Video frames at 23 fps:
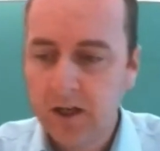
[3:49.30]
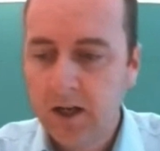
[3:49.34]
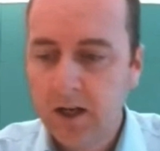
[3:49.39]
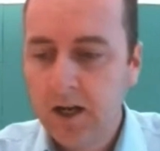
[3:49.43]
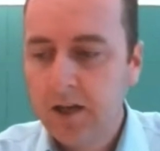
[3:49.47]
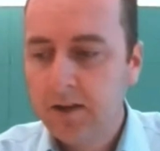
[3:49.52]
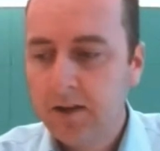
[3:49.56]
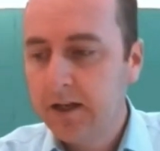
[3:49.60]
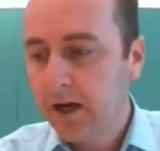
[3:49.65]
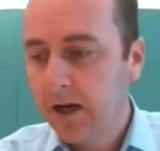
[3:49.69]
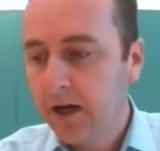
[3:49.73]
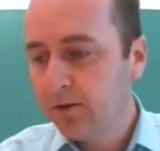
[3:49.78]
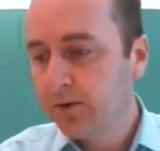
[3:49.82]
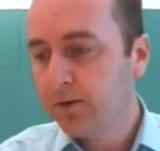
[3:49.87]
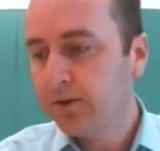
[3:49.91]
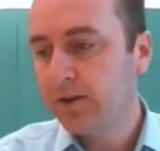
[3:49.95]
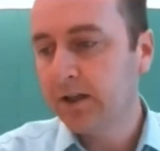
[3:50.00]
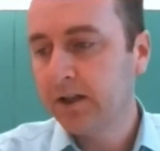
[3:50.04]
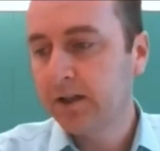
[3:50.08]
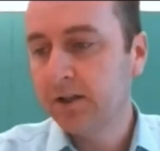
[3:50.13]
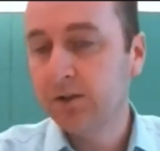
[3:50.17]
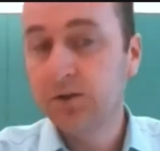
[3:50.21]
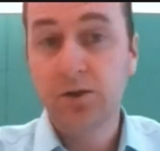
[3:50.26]
The other
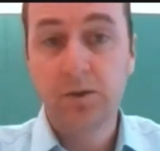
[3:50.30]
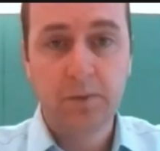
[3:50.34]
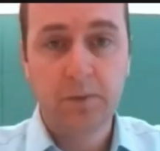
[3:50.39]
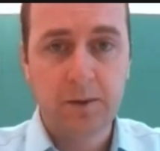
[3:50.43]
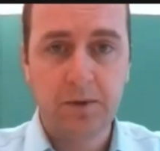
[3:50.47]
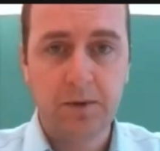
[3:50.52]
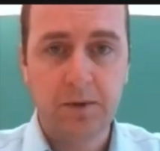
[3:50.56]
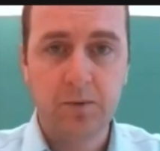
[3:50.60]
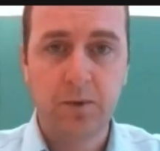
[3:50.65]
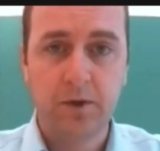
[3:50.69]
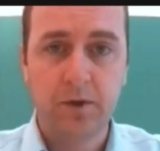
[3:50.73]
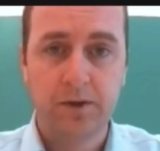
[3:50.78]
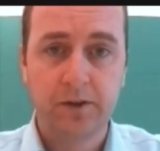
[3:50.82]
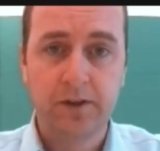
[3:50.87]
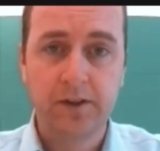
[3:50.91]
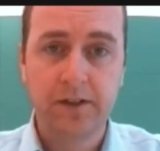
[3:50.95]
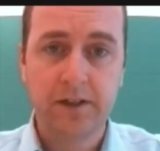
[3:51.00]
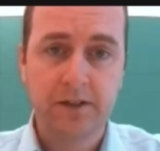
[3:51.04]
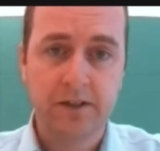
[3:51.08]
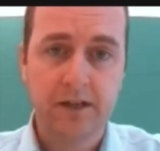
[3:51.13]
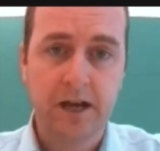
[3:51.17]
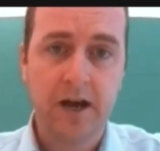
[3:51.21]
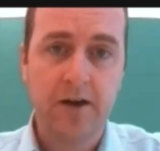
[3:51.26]
thing is you might be wondering
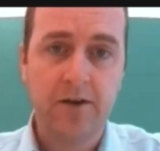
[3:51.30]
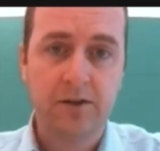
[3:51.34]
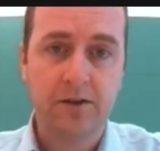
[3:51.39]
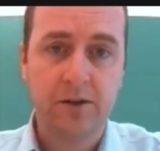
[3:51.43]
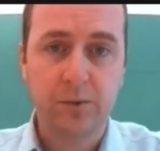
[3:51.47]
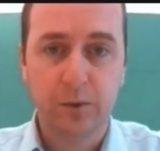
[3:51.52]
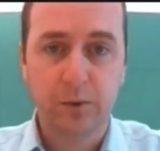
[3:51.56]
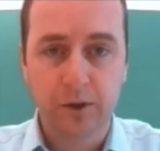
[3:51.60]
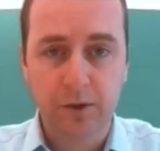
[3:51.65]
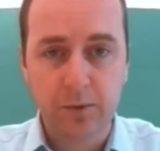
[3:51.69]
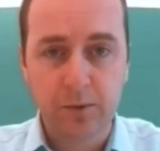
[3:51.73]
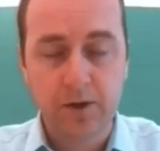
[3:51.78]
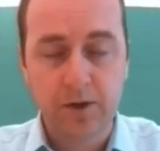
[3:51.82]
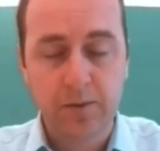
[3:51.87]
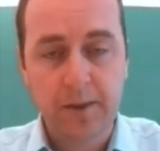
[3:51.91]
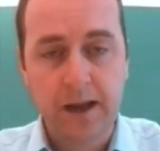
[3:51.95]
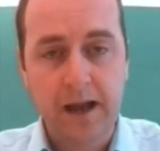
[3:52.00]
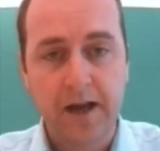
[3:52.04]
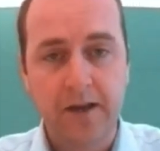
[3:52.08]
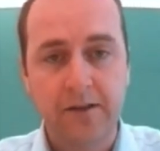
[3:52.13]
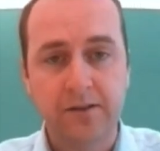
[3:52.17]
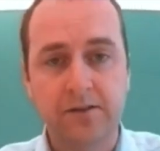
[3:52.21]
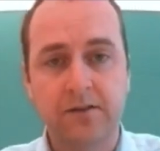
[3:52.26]
is how does it work with a
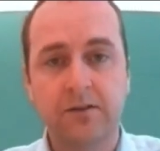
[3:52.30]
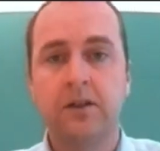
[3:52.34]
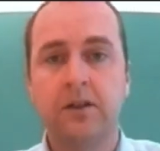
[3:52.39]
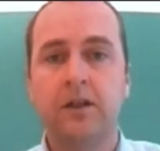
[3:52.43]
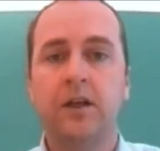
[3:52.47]
mask?